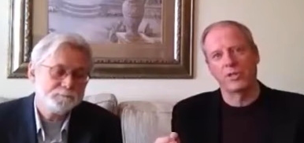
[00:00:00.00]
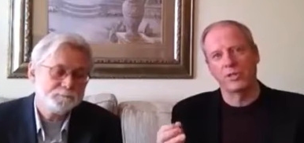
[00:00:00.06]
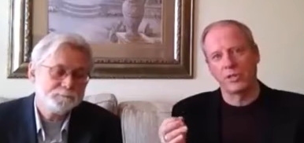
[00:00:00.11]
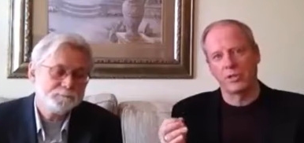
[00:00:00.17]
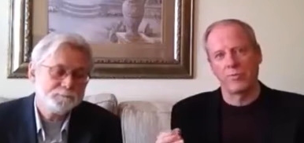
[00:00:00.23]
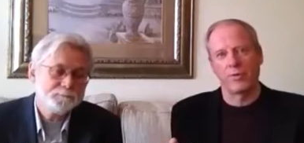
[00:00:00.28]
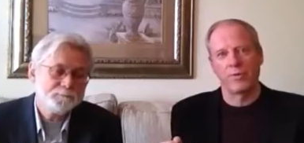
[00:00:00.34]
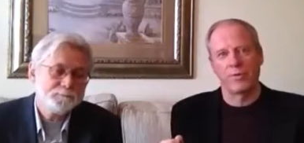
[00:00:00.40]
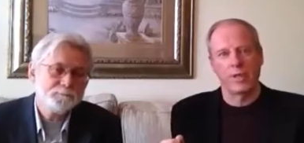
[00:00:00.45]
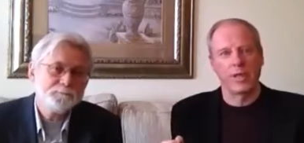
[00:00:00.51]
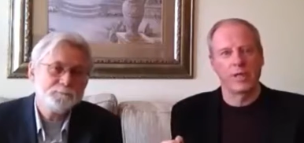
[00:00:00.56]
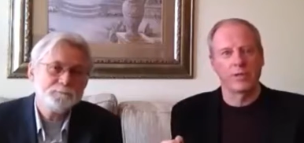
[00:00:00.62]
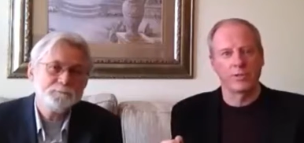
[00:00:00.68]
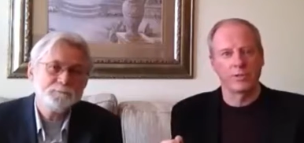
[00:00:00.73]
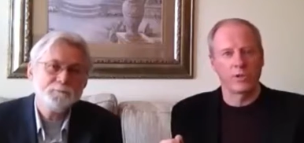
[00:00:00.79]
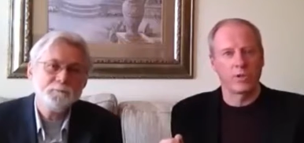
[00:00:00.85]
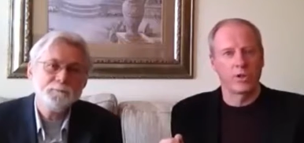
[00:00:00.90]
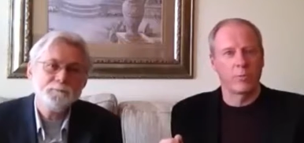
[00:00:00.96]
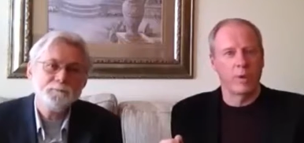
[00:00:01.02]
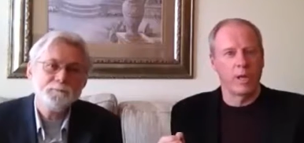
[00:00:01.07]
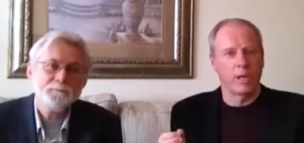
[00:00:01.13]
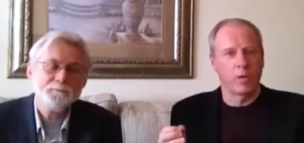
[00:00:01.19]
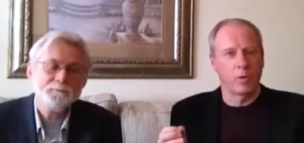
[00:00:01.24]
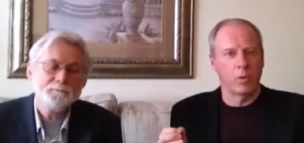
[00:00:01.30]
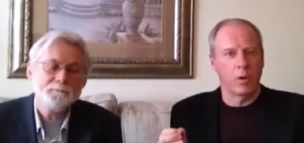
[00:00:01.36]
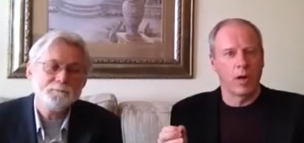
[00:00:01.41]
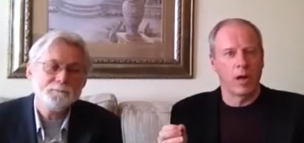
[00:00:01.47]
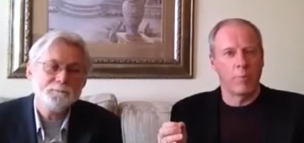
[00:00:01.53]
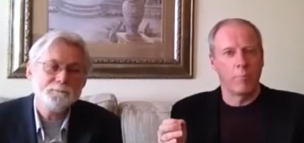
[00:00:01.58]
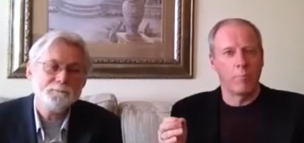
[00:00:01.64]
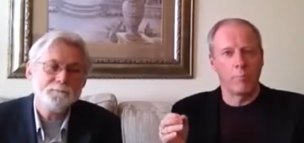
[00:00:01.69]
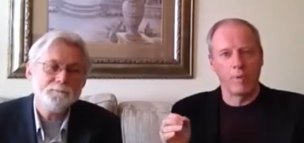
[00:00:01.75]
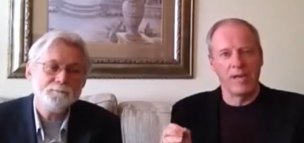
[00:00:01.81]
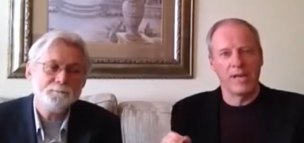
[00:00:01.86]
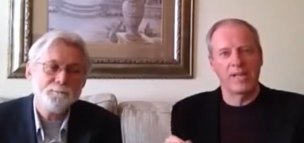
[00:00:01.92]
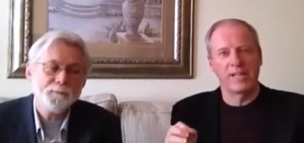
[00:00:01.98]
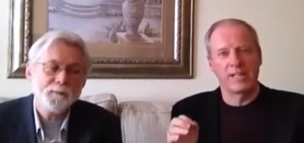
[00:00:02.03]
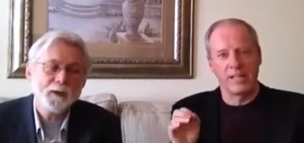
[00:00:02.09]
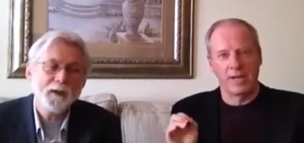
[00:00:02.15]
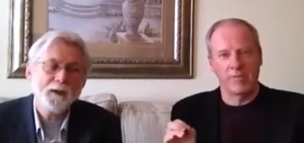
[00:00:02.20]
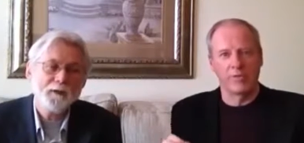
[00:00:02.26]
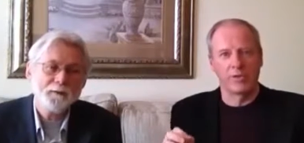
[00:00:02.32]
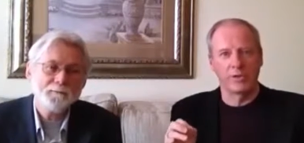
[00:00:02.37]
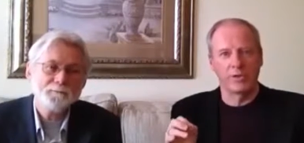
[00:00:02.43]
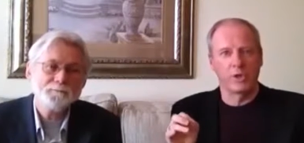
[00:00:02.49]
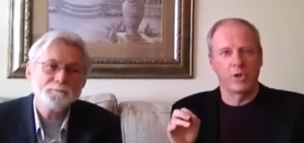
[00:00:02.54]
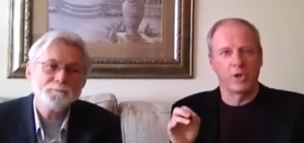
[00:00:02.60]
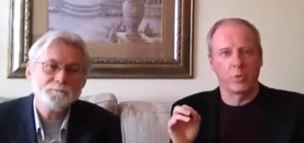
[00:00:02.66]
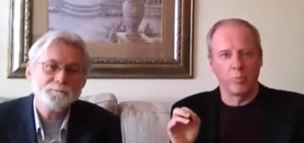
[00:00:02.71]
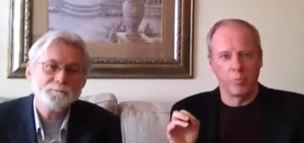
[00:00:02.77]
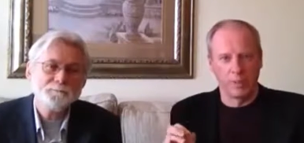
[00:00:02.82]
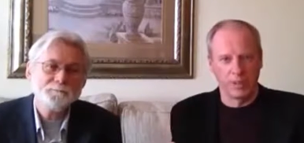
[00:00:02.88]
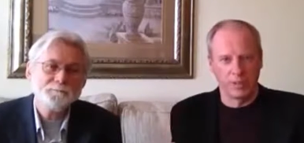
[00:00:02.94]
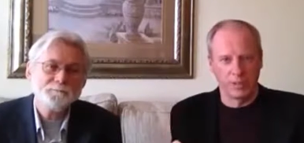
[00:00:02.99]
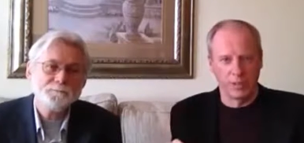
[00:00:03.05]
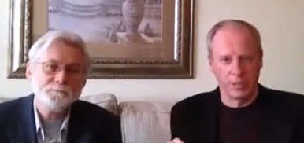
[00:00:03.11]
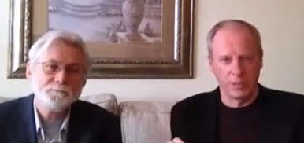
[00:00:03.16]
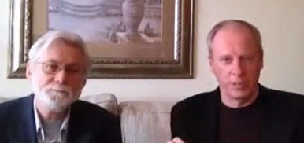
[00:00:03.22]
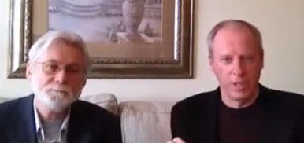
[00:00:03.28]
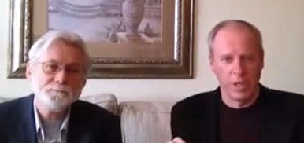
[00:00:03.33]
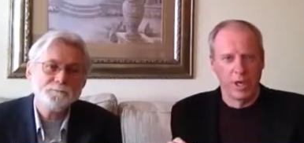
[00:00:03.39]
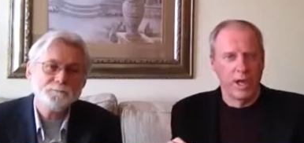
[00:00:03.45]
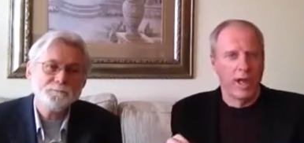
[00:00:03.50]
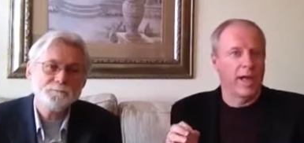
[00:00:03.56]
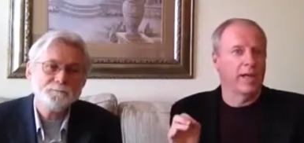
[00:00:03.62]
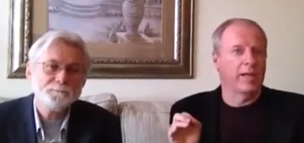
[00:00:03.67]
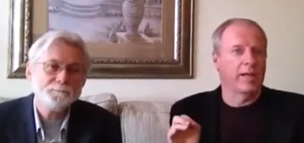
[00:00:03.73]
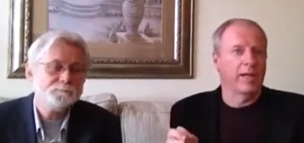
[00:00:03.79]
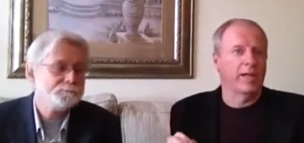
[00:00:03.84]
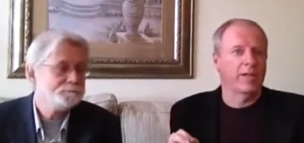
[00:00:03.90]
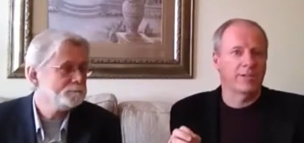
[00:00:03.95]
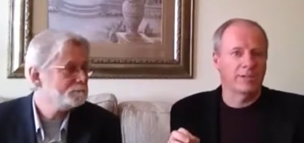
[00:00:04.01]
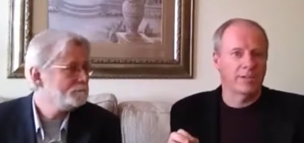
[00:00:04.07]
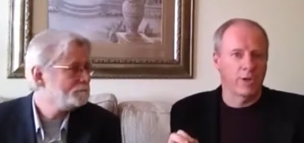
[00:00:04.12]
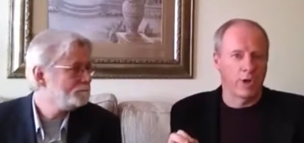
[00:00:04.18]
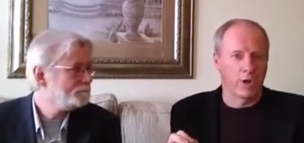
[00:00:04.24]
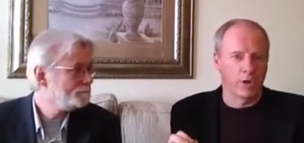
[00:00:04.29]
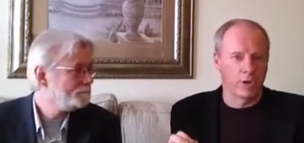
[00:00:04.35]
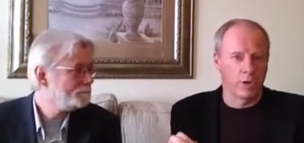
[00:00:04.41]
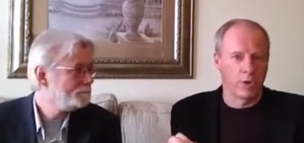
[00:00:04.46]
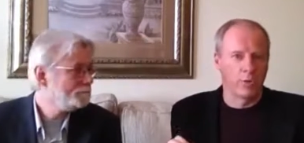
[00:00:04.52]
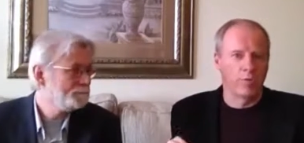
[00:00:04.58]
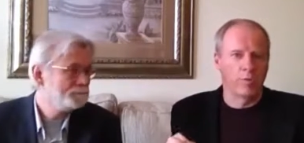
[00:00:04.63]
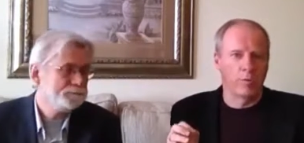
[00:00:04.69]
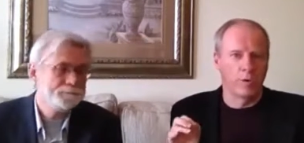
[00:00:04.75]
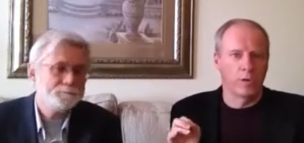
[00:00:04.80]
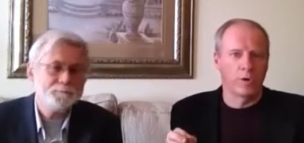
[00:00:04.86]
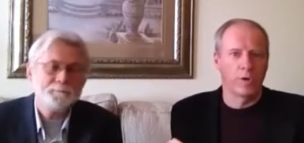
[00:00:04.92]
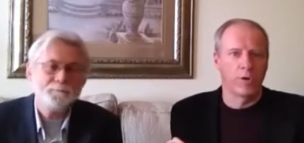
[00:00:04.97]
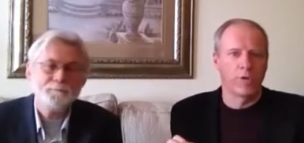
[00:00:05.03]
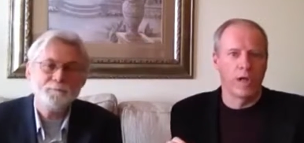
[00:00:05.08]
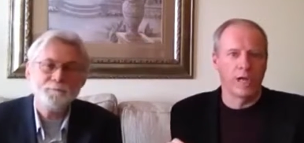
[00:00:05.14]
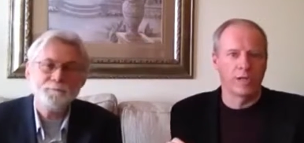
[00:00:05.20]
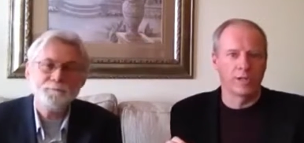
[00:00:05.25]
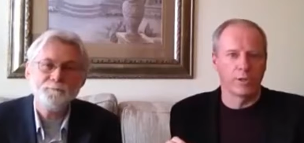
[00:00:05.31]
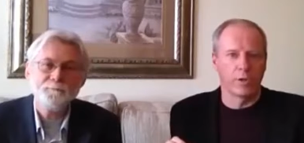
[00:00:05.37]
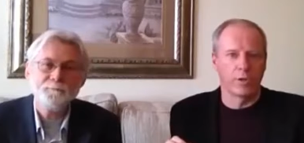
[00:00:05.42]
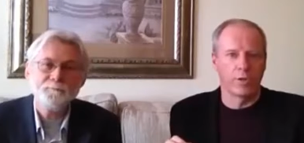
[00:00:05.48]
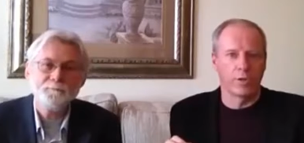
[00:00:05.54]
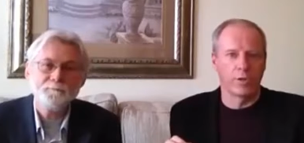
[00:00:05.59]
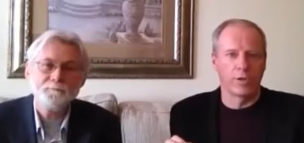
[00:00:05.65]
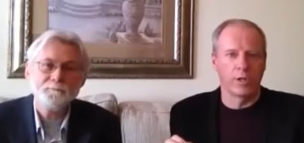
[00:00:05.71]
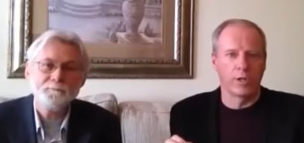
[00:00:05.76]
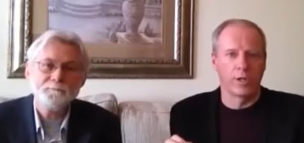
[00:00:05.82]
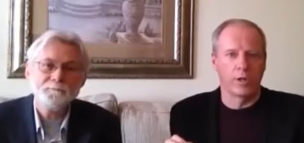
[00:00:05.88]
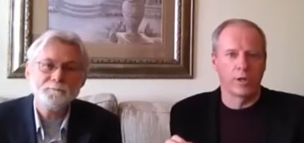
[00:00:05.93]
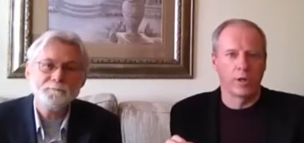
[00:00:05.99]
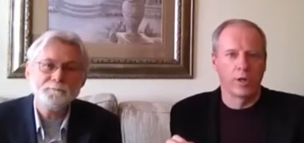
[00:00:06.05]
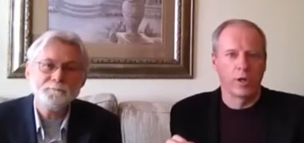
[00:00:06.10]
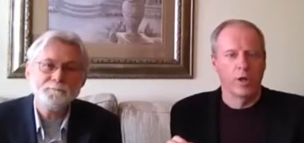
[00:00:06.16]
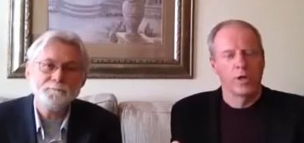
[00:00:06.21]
Speaker 1: six different things going to make a, a big difference in your business and kickstart you for 2013.